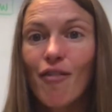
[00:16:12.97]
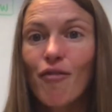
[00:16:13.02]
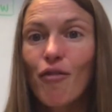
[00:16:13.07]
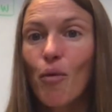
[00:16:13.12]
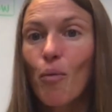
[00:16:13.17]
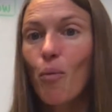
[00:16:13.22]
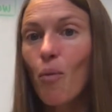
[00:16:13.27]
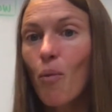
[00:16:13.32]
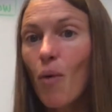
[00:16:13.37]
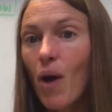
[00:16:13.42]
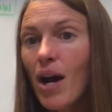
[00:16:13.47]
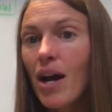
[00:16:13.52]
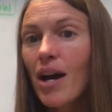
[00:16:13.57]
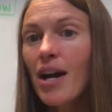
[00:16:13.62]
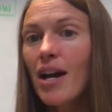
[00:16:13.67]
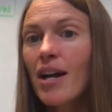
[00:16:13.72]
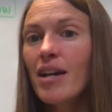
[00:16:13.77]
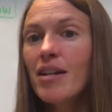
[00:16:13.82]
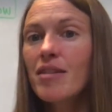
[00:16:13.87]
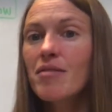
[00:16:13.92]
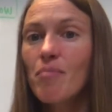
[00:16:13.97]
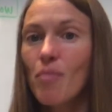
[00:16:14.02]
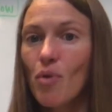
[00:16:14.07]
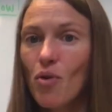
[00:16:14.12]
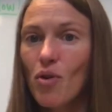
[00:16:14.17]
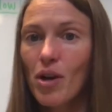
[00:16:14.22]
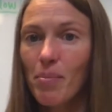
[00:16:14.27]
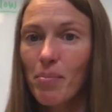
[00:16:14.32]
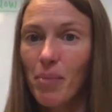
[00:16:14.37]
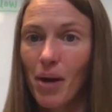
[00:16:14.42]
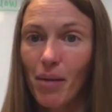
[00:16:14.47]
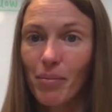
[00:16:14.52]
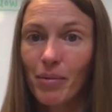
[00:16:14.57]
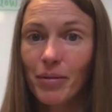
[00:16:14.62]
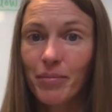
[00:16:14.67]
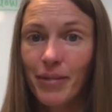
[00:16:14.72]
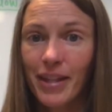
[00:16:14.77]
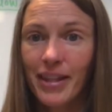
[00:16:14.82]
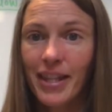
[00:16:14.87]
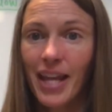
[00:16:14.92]
one more problem
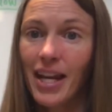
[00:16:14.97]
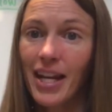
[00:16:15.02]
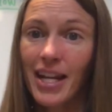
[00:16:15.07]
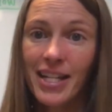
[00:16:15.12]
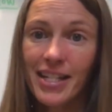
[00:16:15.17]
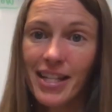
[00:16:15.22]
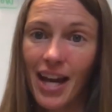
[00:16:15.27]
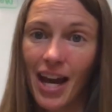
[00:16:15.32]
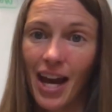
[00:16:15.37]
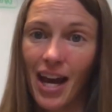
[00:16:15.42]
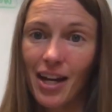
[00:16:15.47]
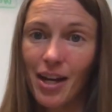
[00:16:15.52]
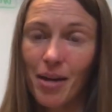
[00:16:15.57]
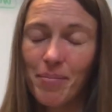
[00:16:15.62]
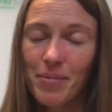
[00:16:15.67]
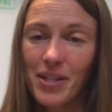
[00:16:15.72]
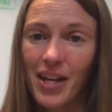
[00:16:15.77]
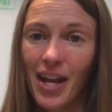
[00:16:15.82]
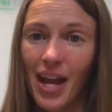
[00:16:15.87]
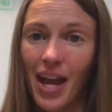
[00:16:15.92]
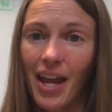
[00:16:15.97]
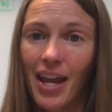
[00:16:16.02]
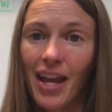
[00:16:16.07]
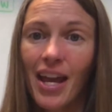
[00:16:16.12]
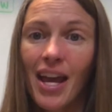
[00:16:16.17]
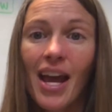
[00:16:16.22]
that they need to add up today.